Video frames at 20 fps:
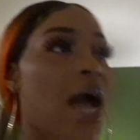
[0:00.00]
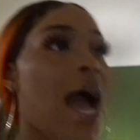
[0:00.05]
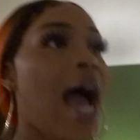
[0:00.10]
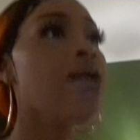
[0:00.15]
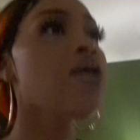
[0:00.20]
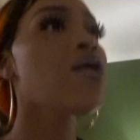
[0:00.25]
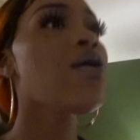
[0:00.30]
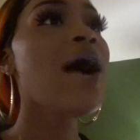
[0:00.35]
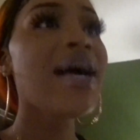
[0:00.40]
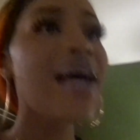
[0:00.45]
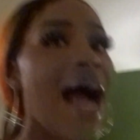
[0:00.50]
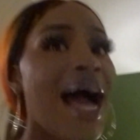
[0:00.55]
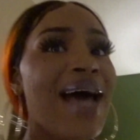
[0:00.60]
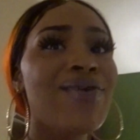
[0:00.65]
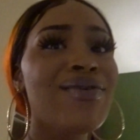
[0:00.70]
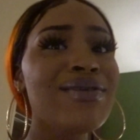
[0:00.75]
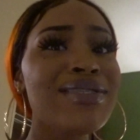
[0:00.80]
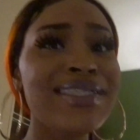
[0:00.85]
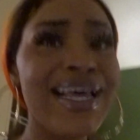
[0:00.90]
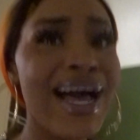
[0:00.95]
I don't I
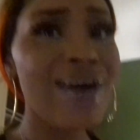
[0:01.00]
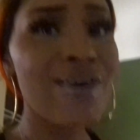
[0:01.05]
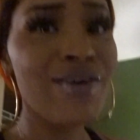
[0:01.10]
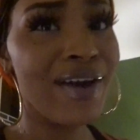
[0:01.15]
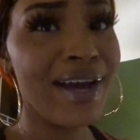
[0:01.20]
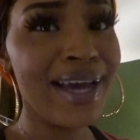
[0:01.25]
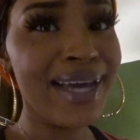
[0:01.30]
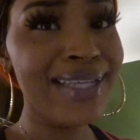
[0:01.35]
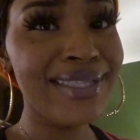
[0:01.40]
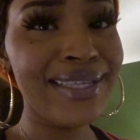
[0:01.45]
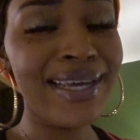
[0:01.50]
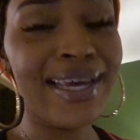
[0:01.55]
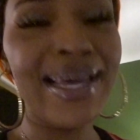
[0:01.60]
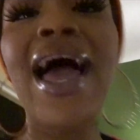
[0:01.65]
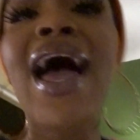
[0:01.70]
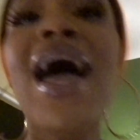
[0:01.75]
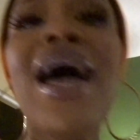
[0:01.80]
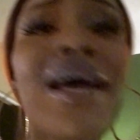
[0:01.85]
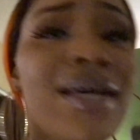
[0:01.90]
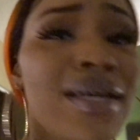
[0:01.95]
don't sound
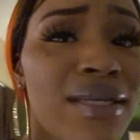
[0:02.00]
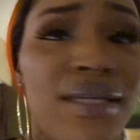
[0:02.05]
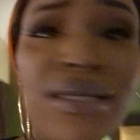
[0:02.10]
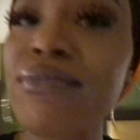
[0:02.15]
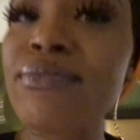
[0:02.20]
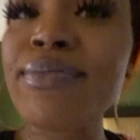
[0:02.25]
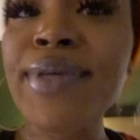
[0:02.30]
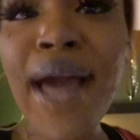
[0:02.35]
crazy.